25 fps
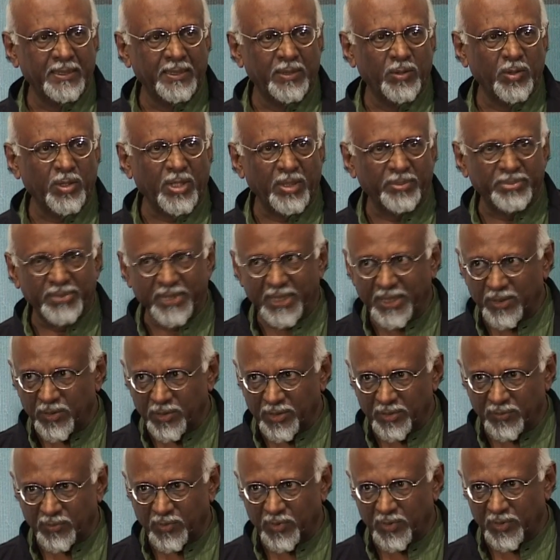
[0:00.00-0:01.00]
"Look up there
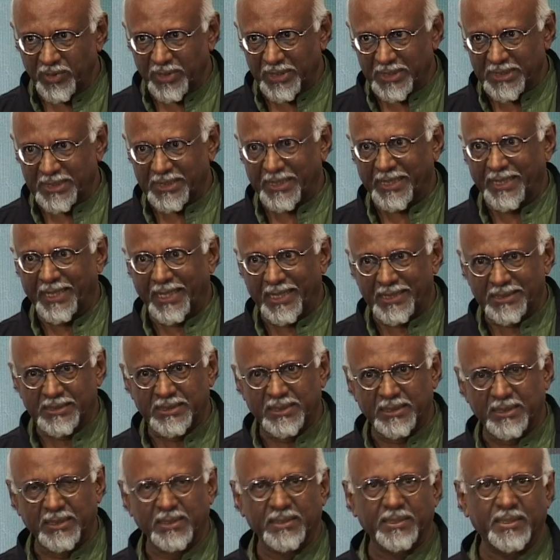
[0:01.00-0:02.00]
on the wall, there's a cat
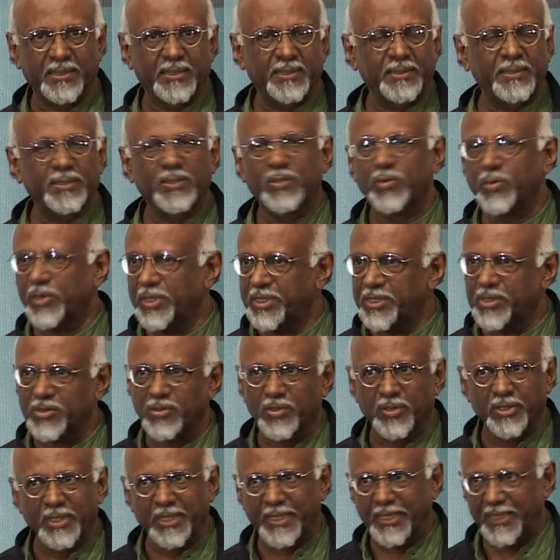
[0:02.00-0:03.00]
sitting there, go and
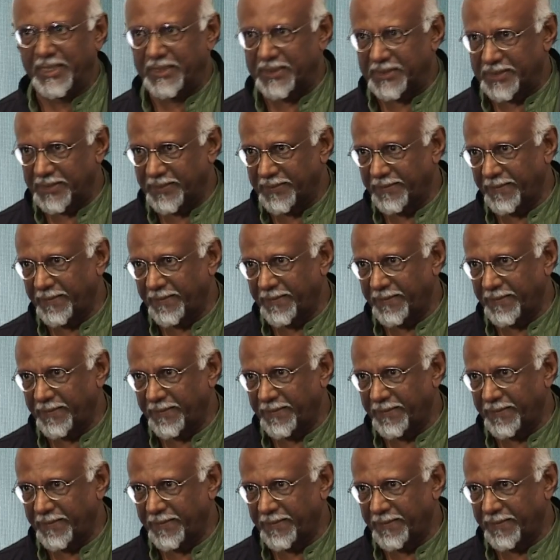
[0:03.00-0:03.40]
draw the cat."